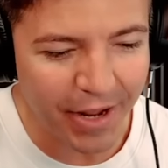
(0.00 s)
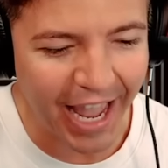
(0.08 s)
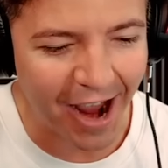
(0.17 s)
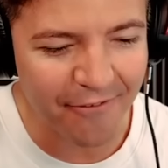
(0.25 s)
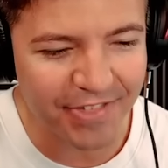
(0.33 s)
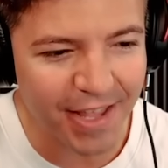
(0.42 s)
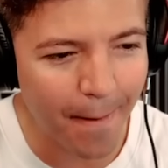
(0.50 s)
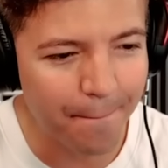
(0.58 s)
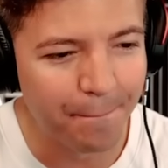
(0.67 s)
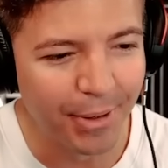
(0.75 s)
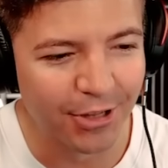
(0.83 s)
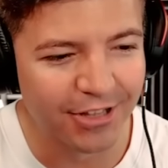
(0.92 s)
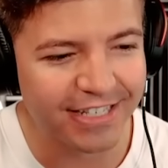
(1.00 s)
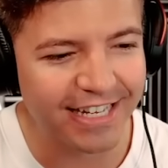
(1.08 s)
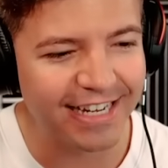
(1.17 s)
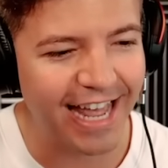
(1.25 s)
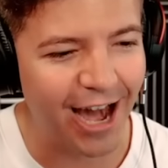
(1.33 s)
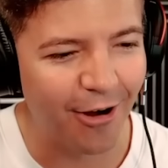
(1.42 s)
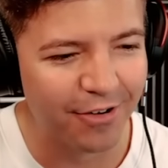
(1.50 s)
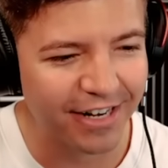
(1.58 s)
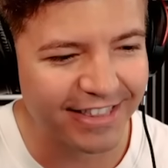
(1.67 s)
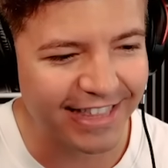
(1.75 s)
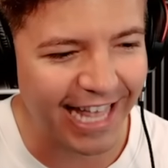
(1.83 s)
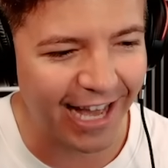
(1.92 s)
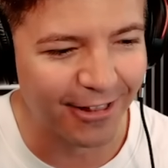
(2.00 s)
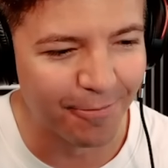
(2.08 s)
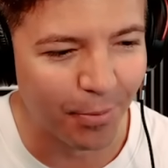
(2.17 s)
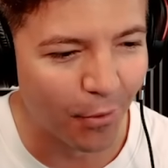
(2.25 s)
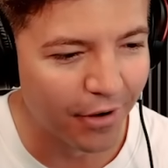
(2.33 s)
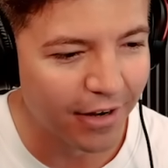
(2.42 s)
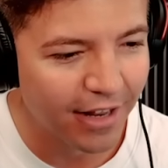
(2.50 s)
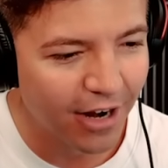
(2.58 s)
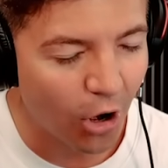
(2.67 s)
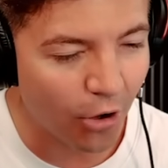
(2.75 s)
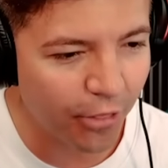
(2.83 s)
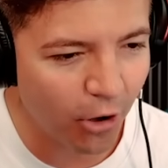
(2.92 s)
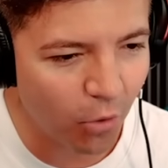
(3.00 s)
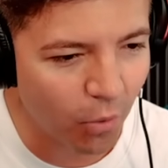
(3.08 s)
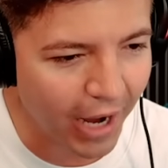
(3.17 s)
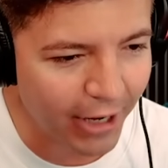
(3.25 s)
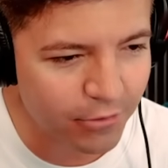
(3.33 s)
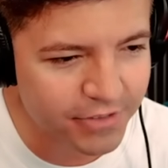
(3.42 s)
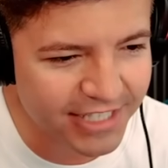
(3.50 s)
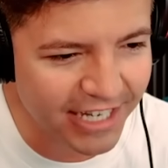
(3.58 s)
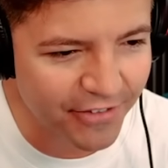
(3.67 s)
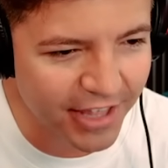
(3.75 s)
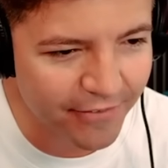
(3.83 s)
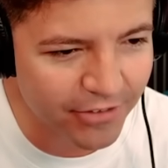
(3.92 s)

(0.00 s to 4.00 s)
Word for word: We have the ability now to teleport. Although, I don't see the